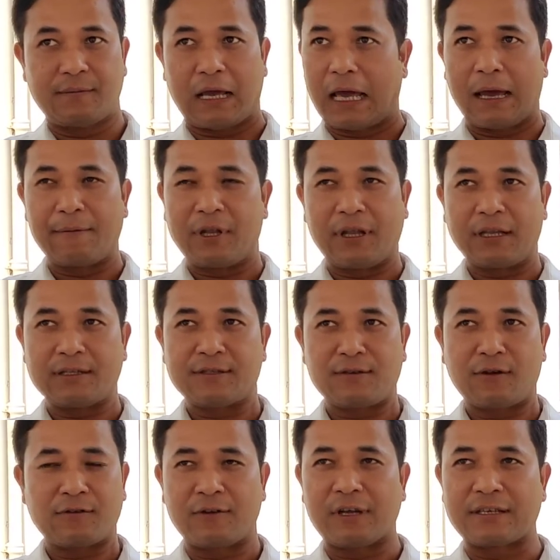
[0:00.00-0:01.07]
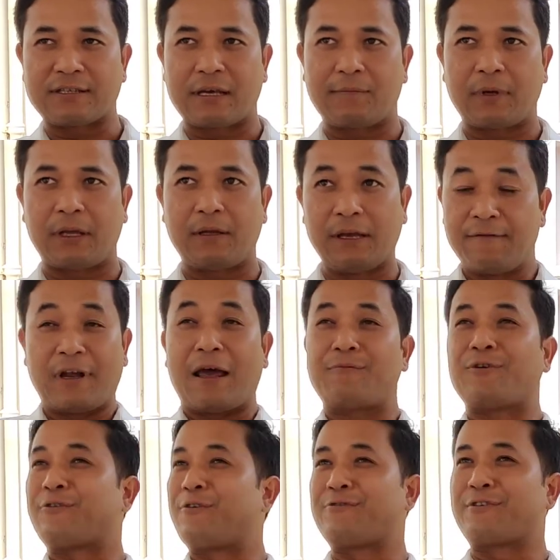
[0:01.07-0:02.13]
I mean, that's not going to accept it. And even I'm
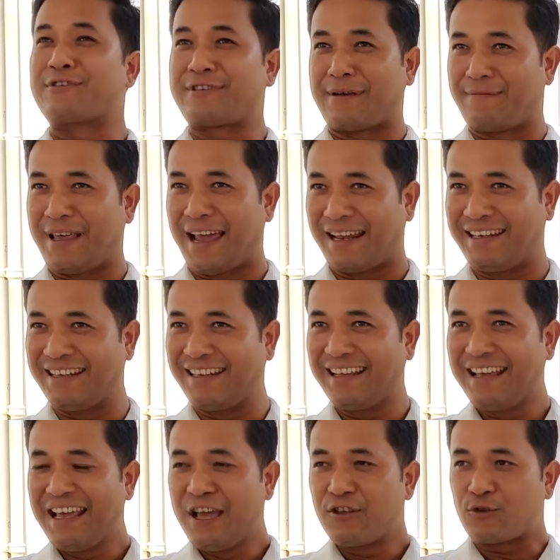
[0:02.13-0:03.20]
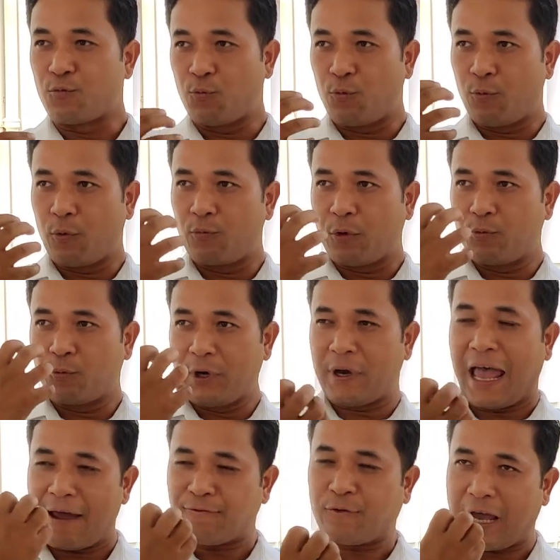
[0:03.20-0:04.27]
not going to accept that. So we
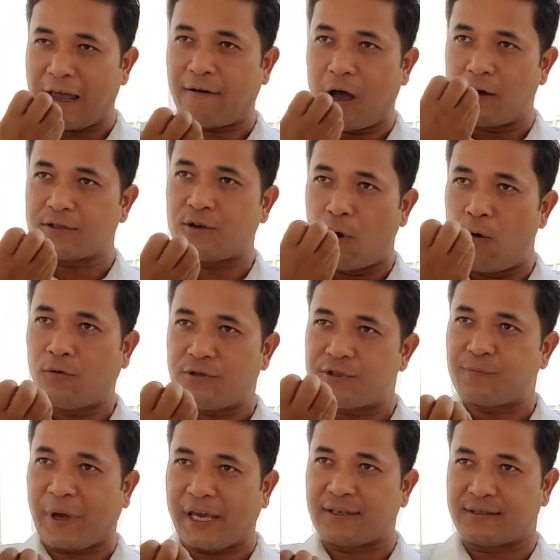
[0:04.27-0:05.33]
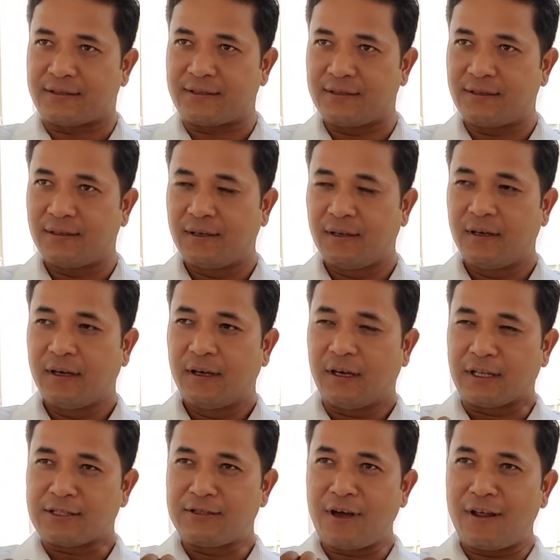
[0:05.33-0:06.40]
have to have our own space.
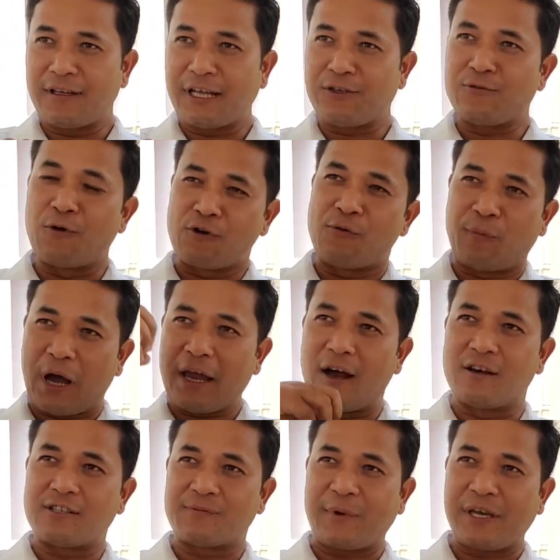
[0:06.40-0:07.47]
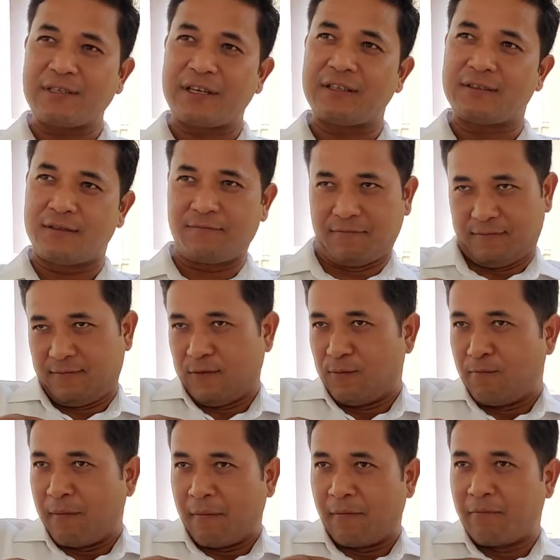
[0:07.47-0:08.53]
It's not that you occupy our space and
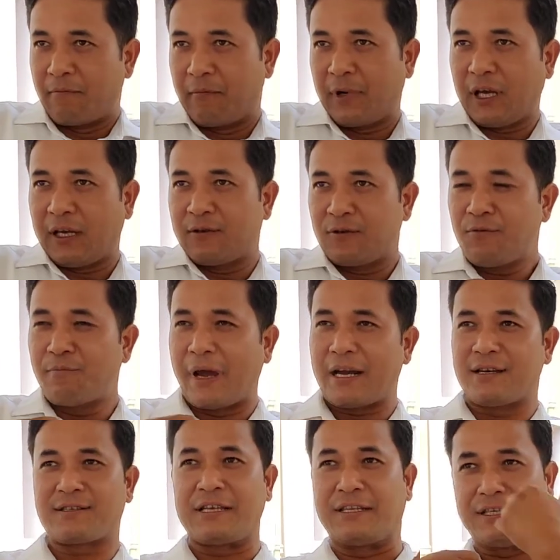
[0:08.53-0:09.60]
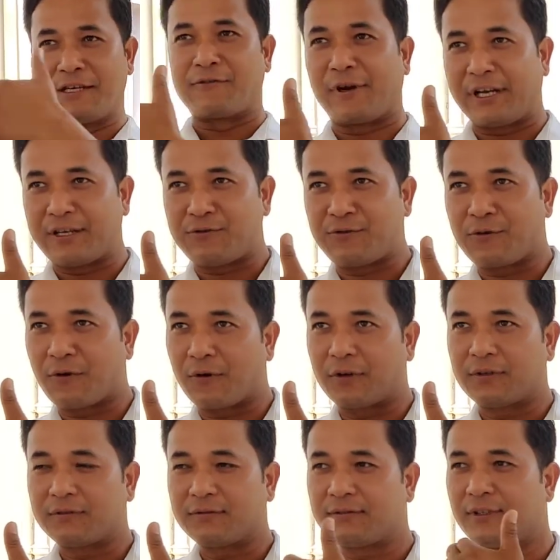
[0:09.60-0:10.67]
made us integrated to your
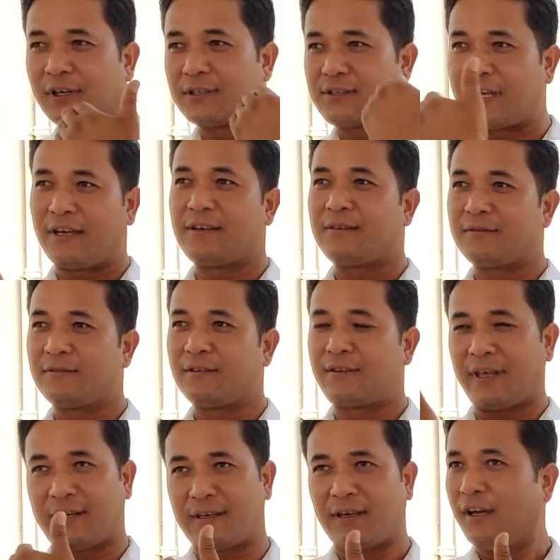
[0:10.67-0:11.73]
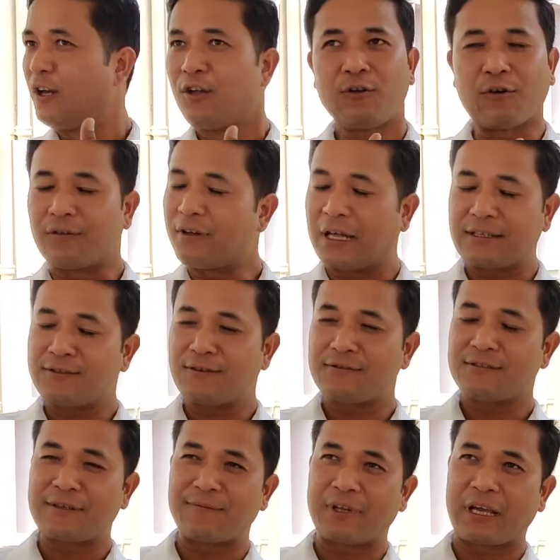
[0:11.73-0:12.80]
say thing. No, that's not
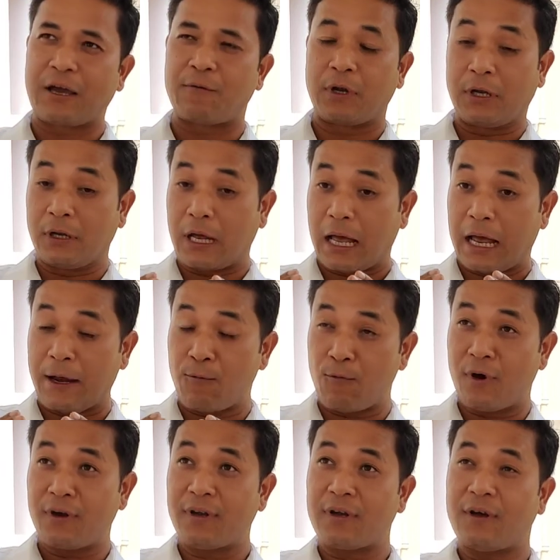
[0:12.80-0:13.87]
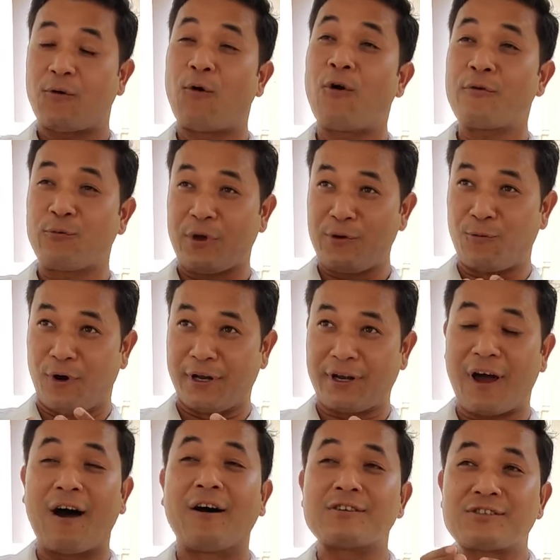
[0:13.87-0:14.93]
something I want. We want
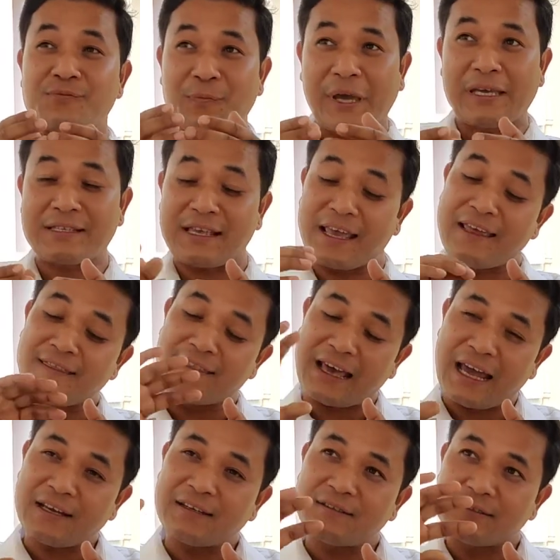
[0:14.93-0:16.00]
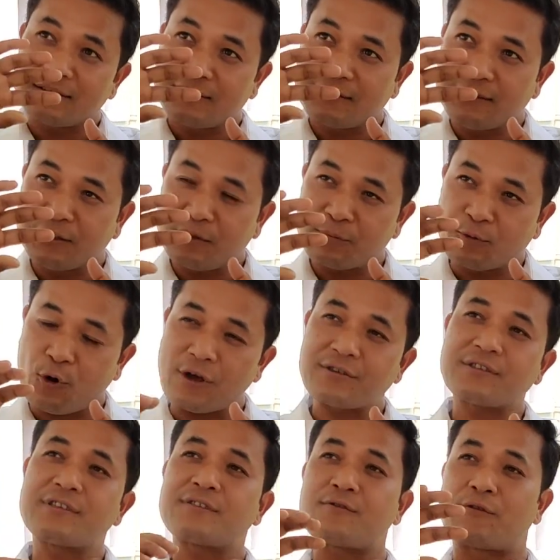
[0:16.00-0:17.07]
our space in that
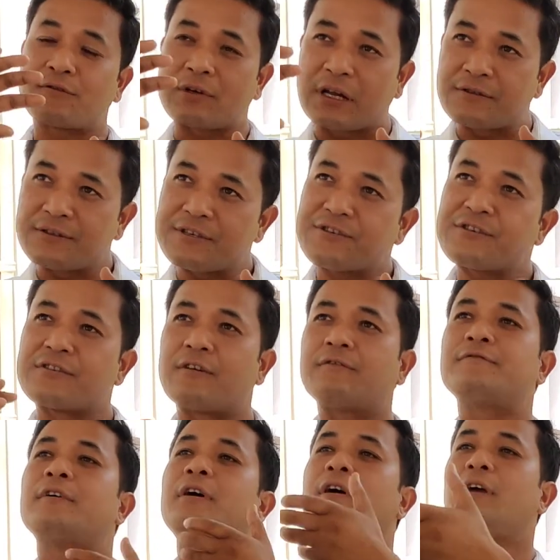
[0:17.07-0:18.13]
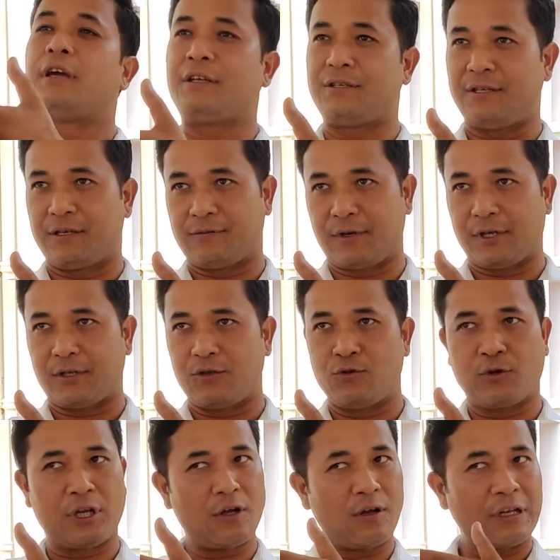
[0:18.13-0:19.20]
process or transition of integration. You
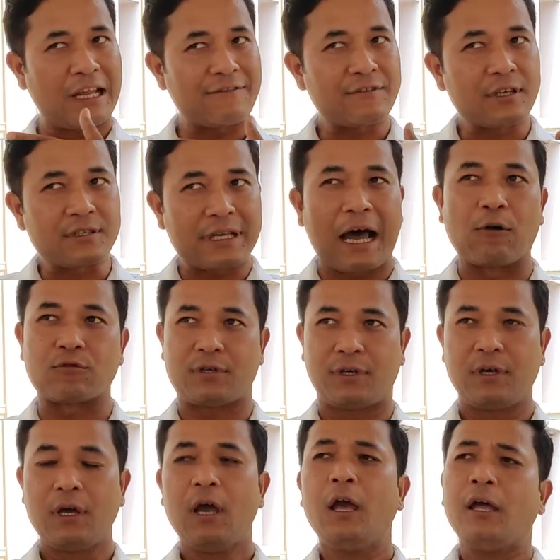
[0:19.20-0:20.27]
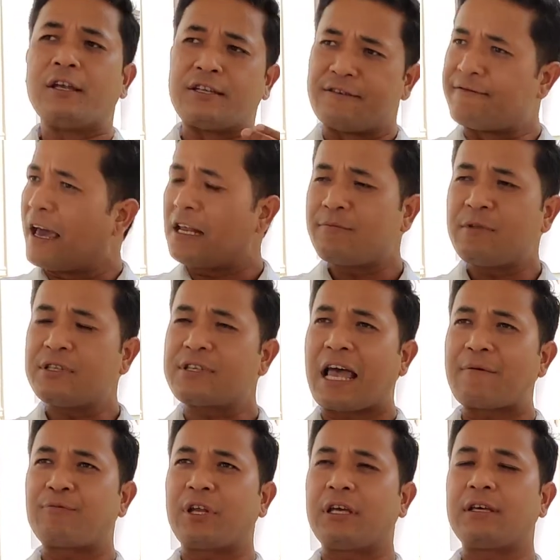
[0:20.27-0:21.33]
cannot left us out. Developments
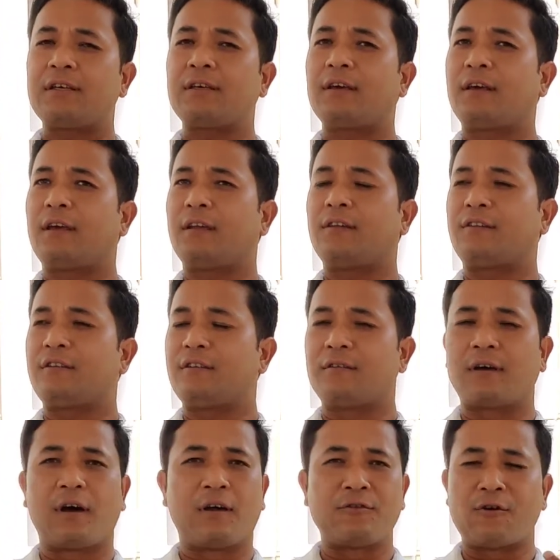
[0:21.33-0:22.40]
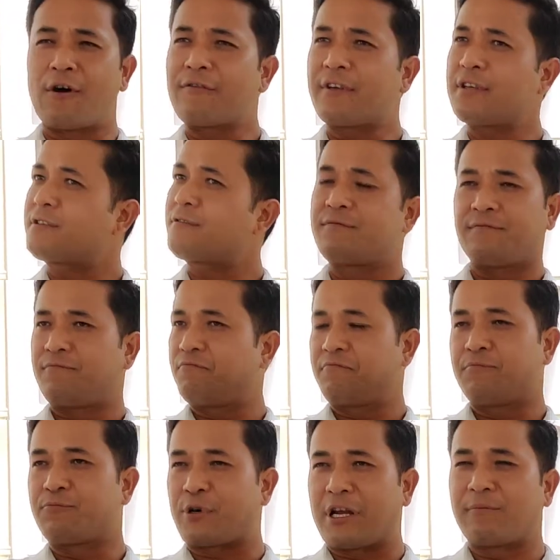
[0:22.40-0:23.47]
happening in Northeast,
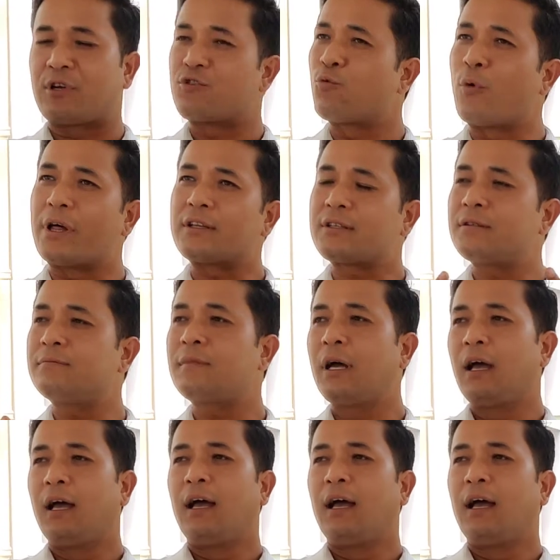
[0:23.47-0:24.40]
pretty much welcome.